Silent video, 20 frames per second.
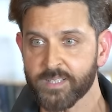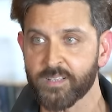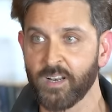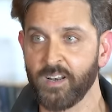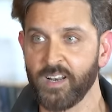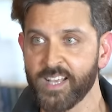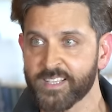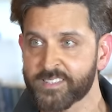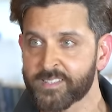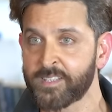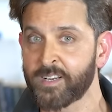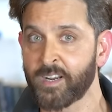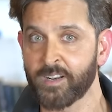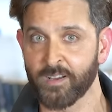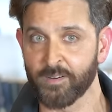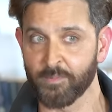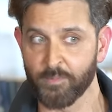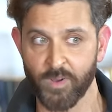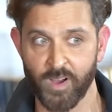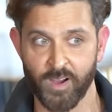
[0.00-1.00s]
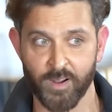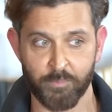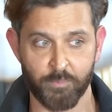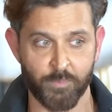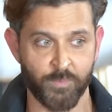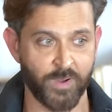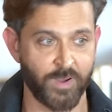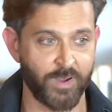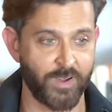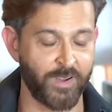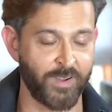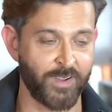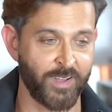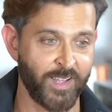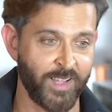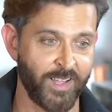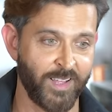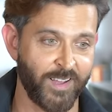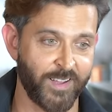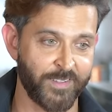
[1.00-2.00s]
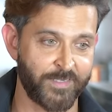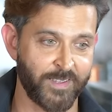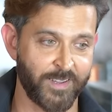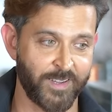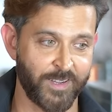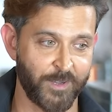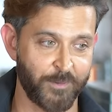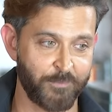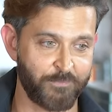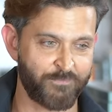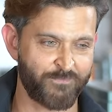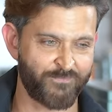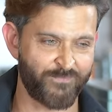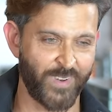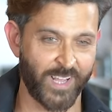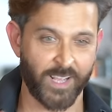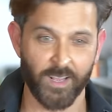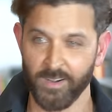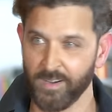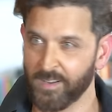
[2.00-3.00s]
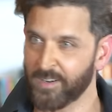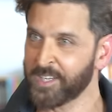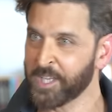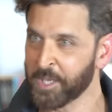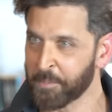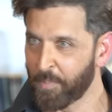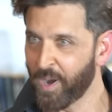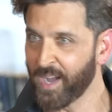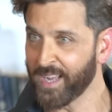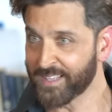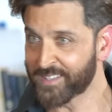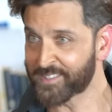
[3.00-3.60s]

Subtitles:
lesson and a like a learning by